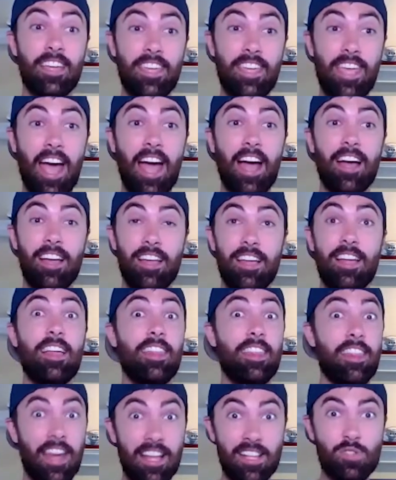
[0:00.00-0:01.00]
Yeah,
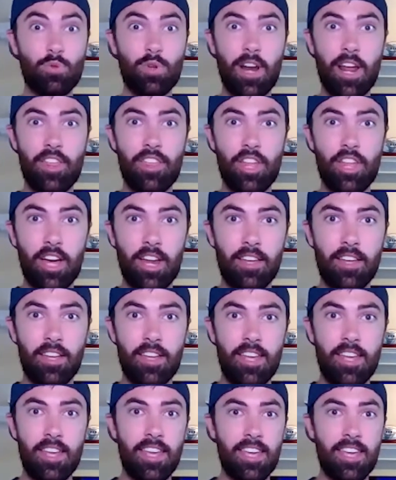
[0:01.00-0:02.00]
that's what I
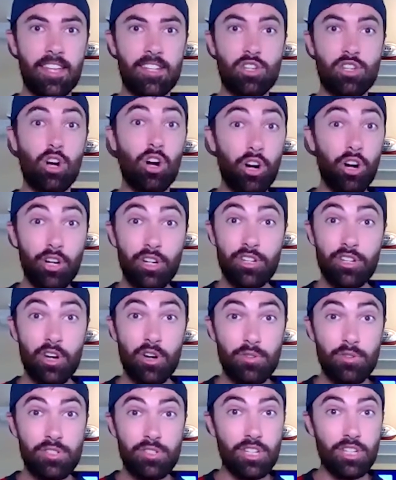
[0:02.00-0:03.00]
thought. It's hard to
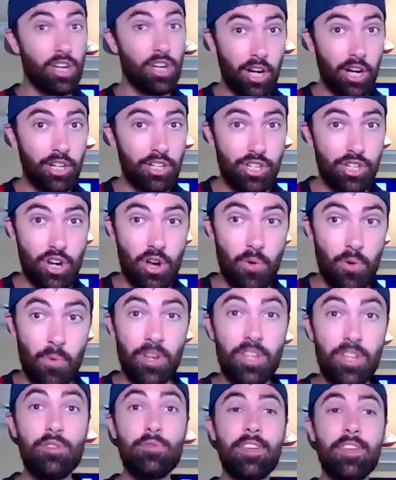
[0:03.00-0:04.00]
host a talk show
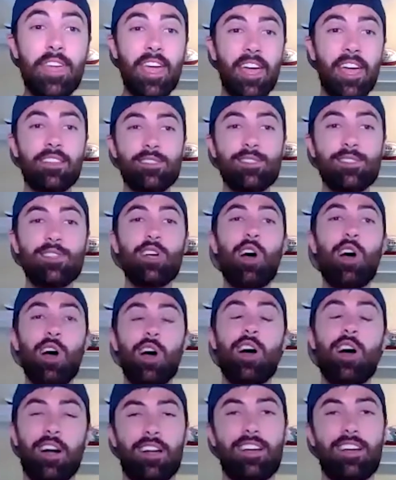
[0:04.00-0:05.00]
when you can't
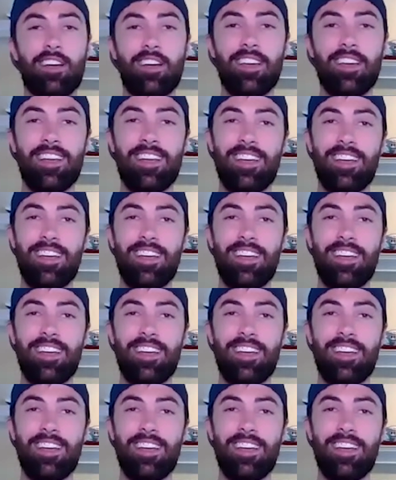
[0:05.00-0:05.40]
talk.